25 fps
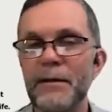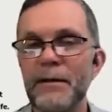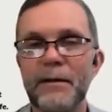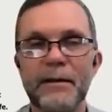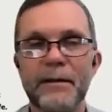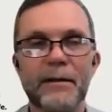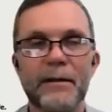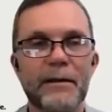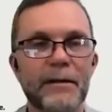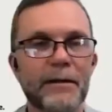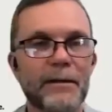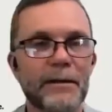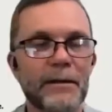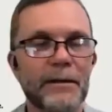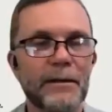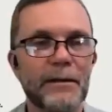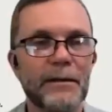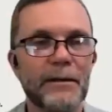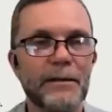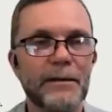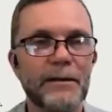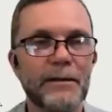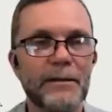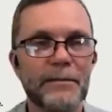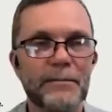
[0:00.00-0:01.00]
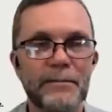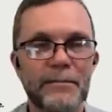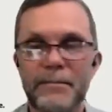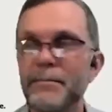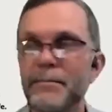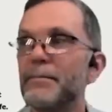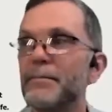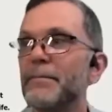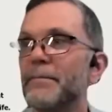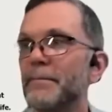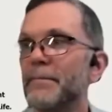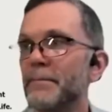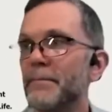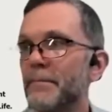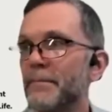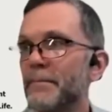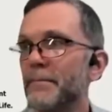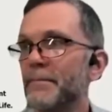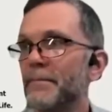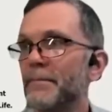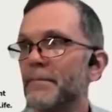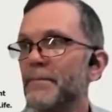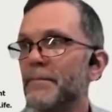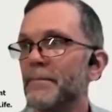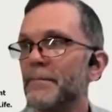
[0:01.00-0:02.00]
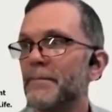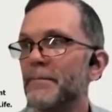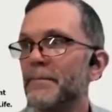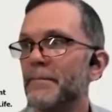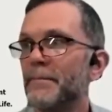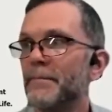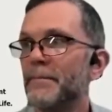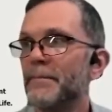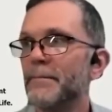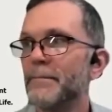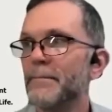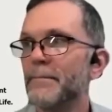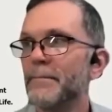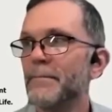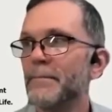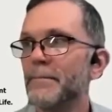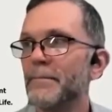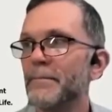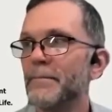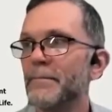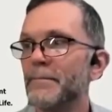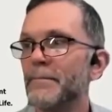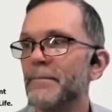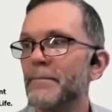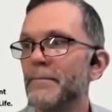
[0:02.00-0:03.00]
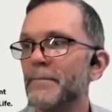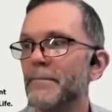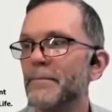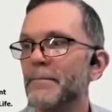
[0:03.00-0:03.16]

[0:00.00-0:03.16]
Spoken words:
No words are spoken by the person on screen.